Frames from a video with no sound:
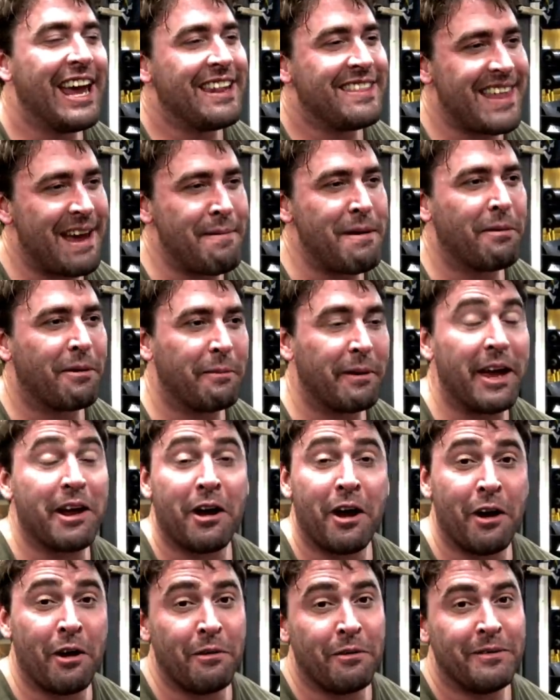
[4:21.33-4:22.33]
that people would be like,
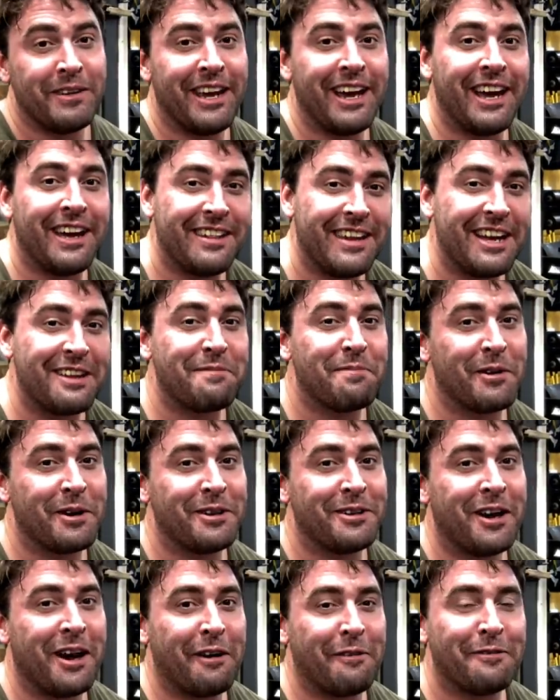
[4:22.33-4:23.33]
oh yeah, that's pretty
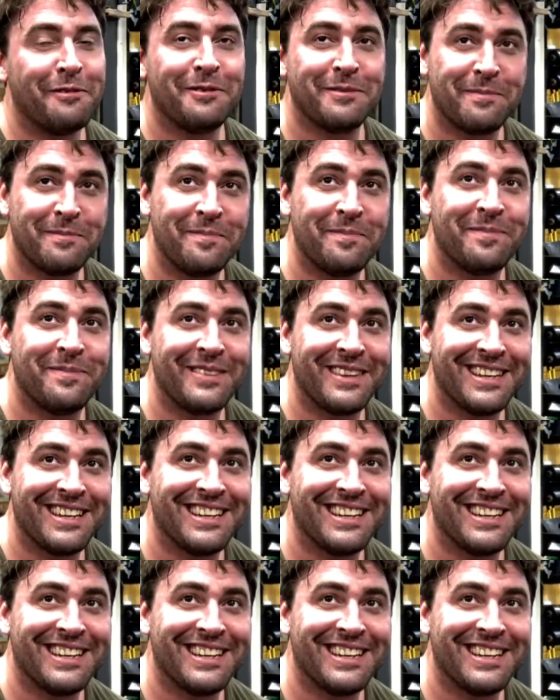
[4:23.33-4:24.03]
tough.